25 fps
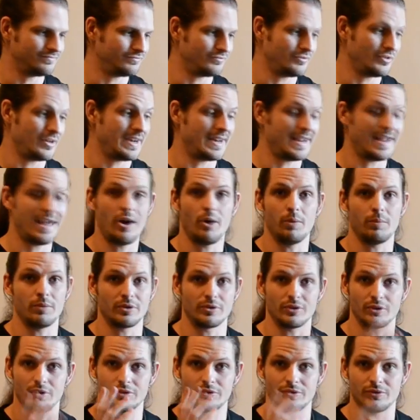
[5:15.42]
really help
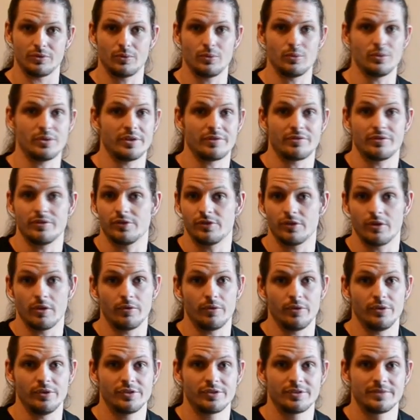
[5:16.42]
across all different
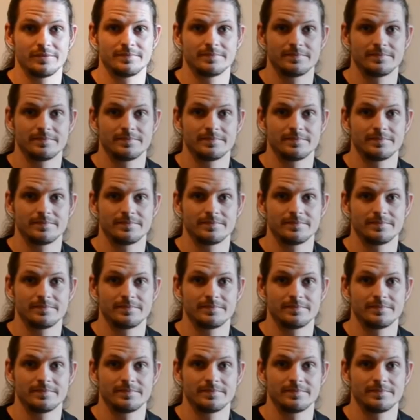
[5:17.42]
genres.